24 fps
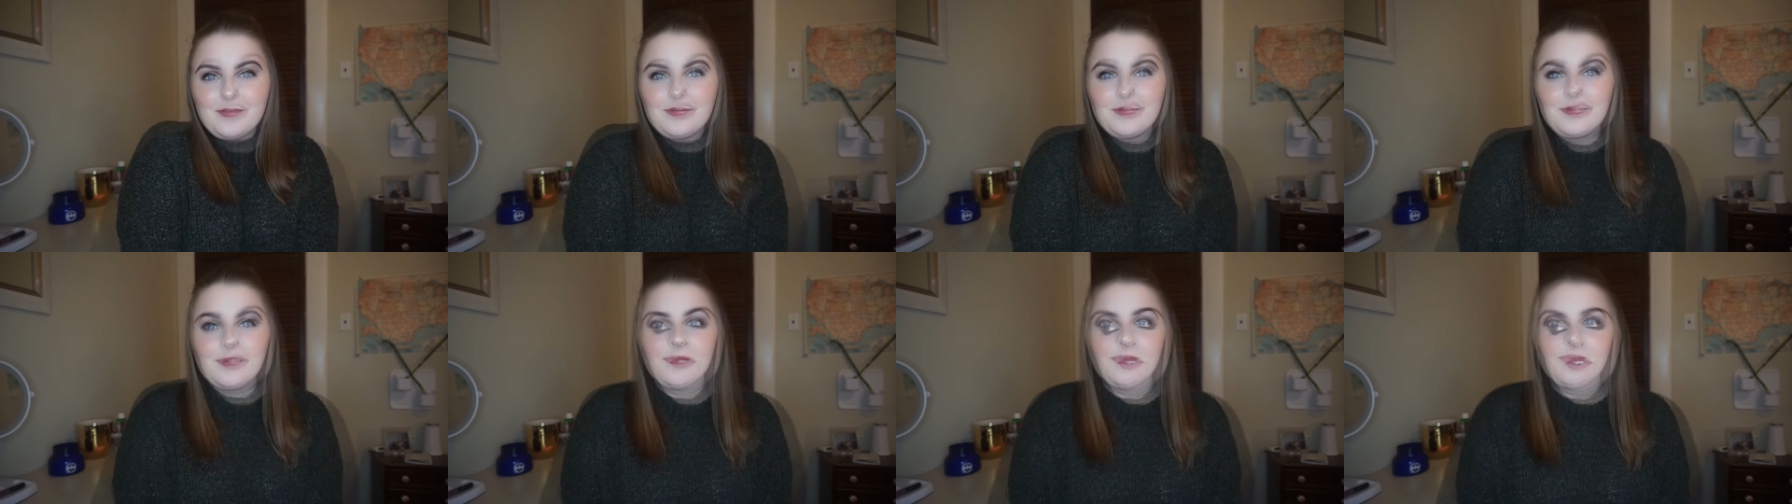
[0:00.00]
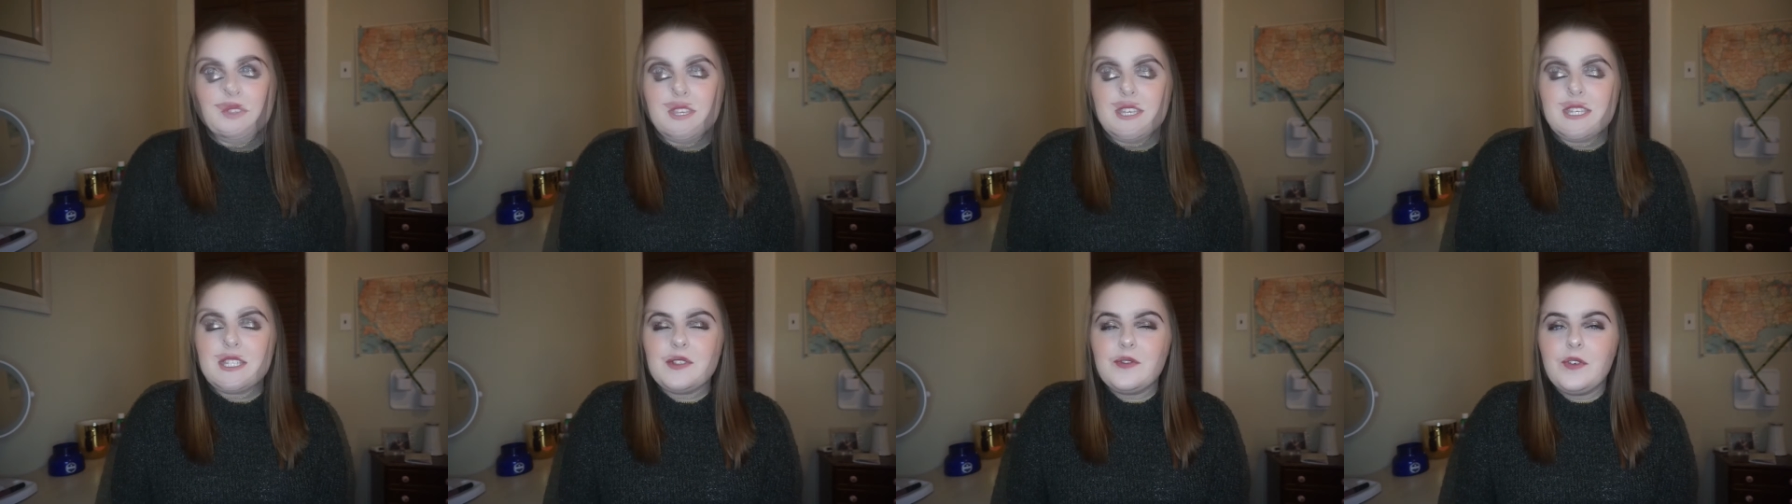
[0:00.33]
So for
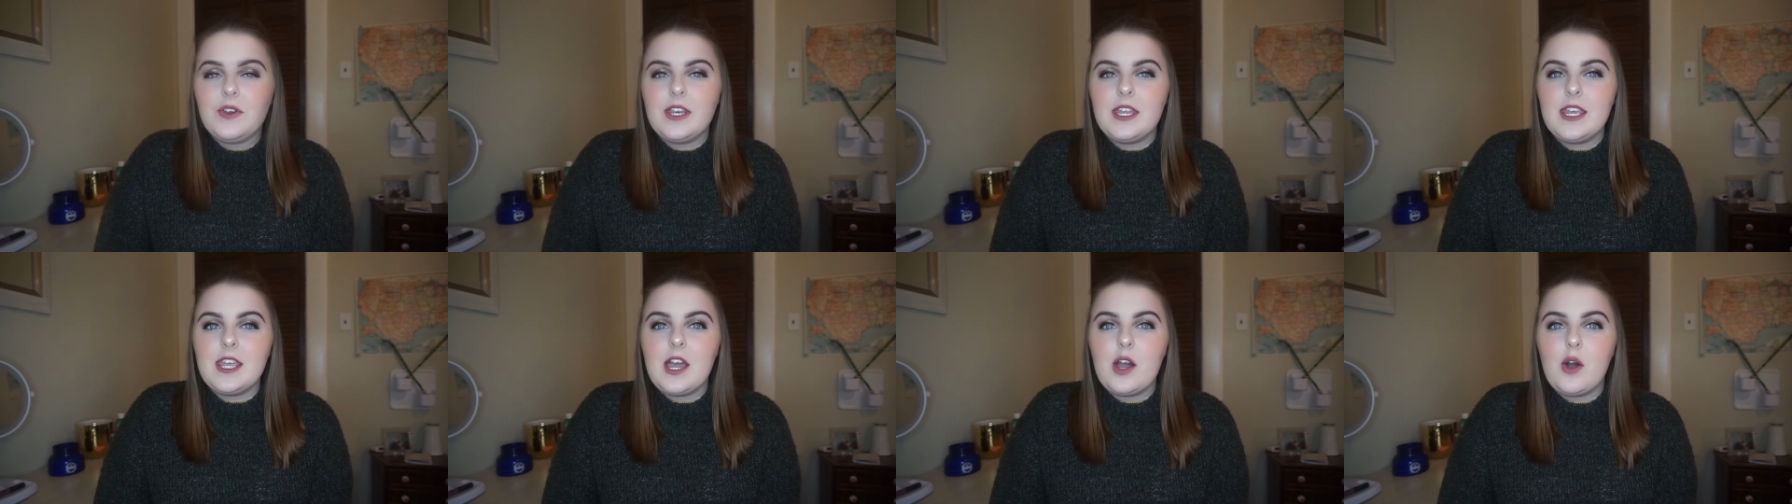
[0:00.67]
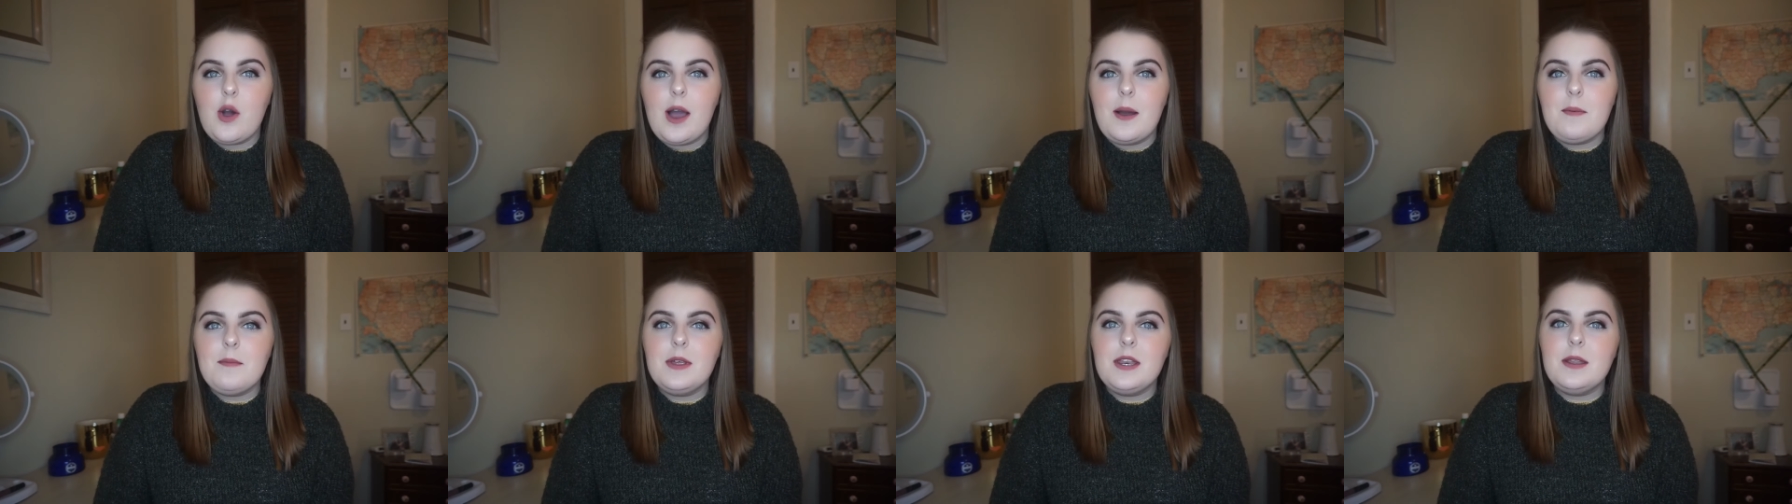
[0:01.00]
this video,
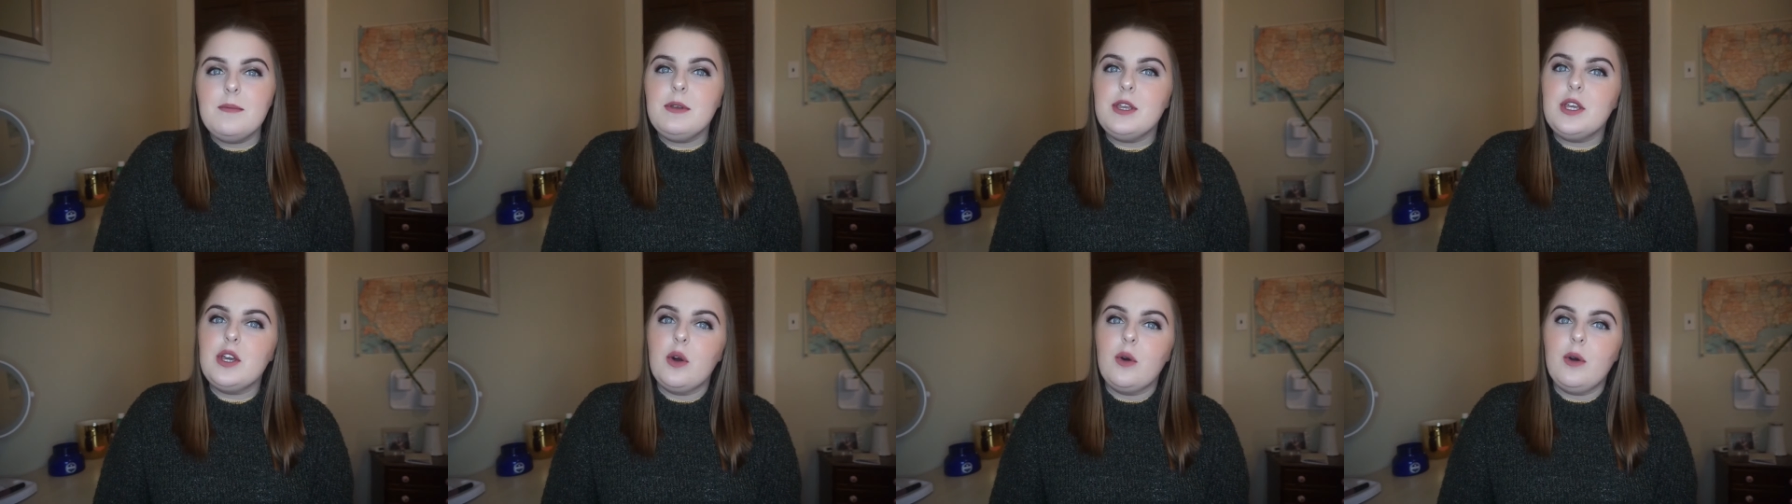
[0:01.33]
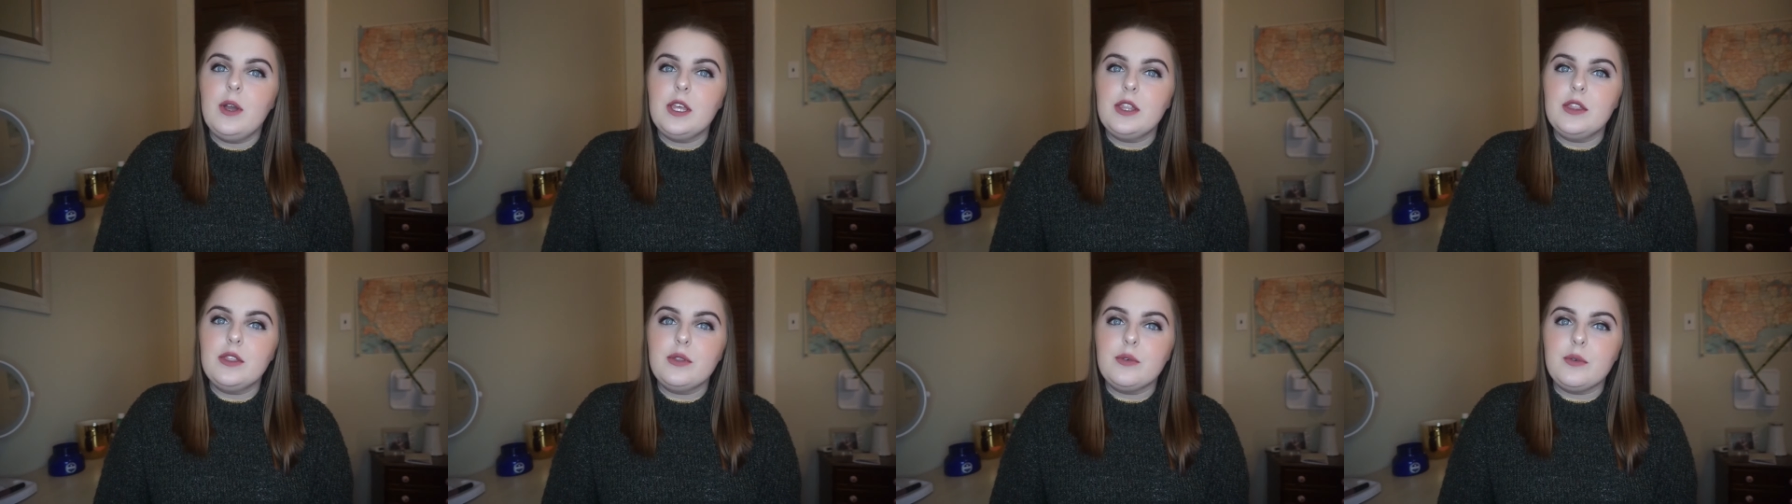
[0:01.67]
I'm going to be
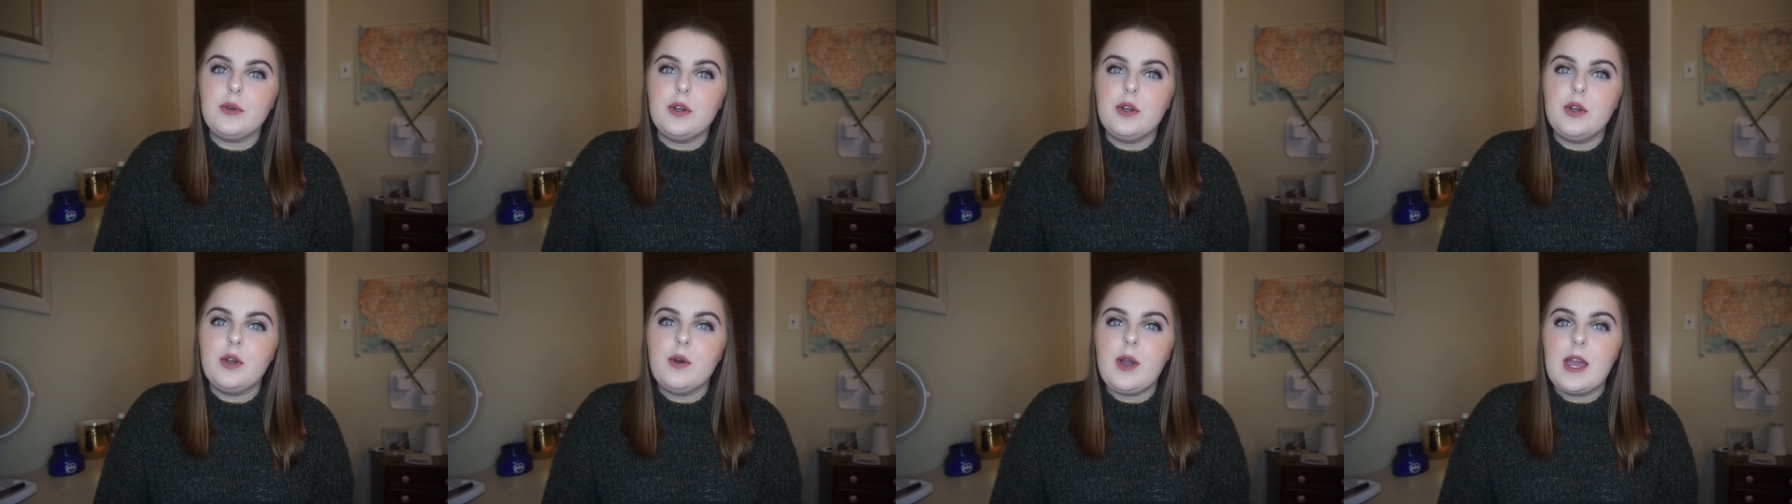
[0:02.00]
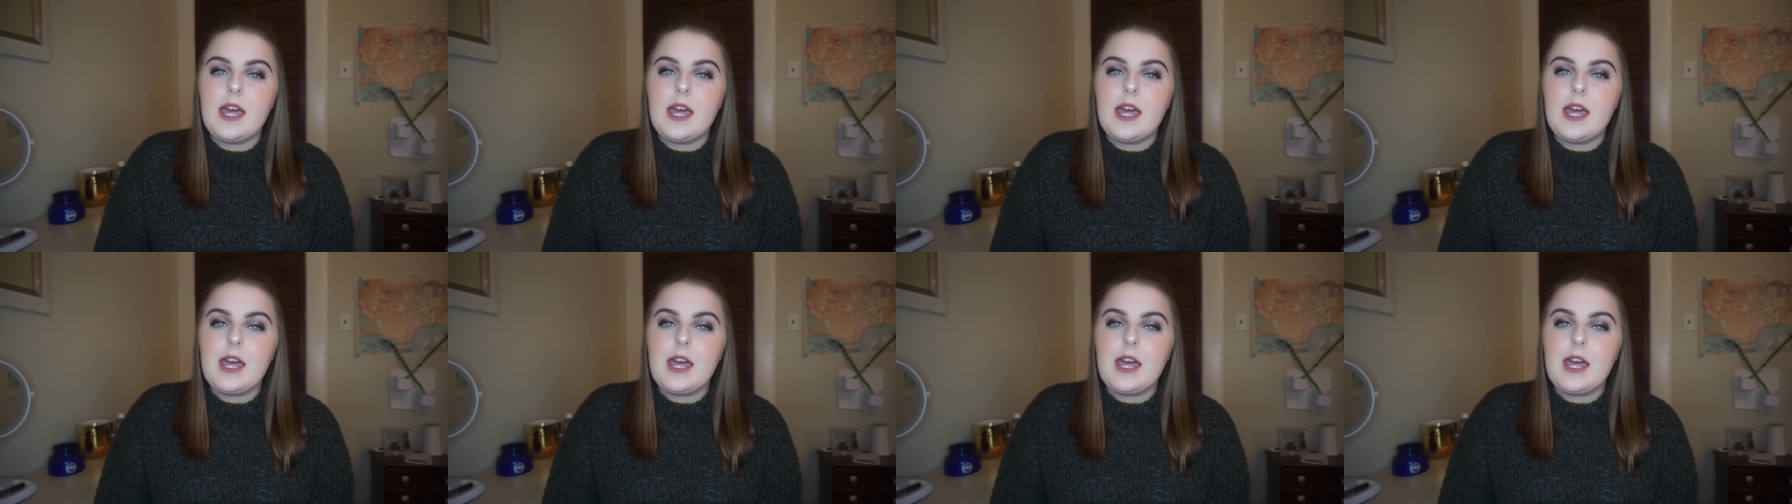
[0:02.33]
going through